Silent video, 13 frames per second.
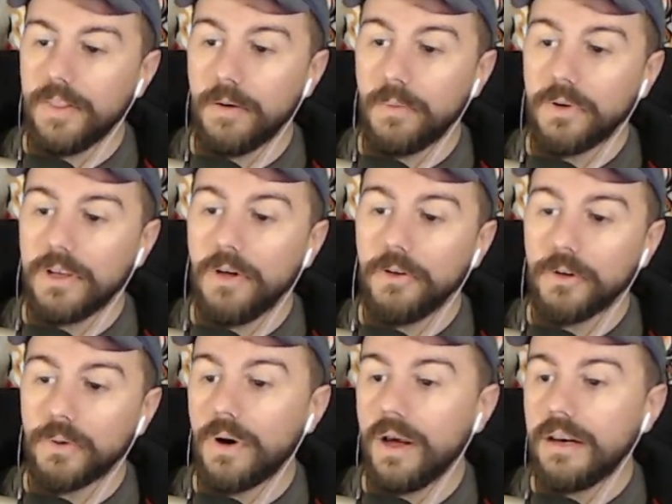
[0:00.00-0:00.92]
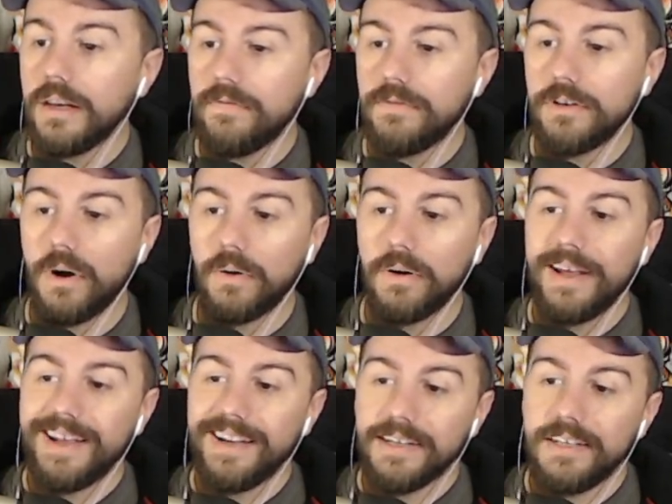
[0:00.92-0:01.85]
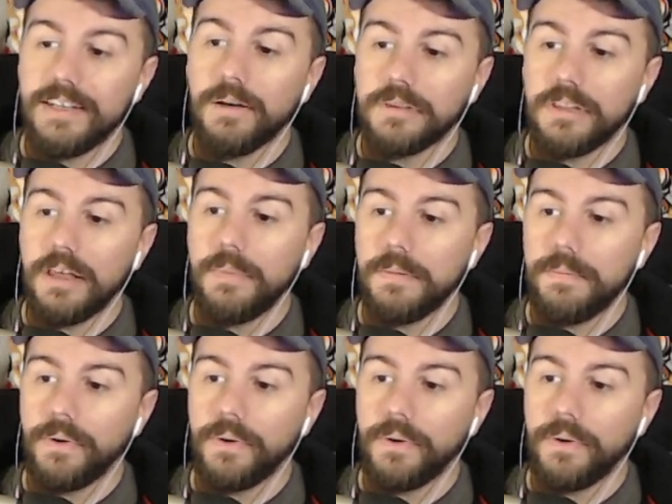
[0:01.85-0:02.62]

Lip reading: They will kill your run if you don't deal with them and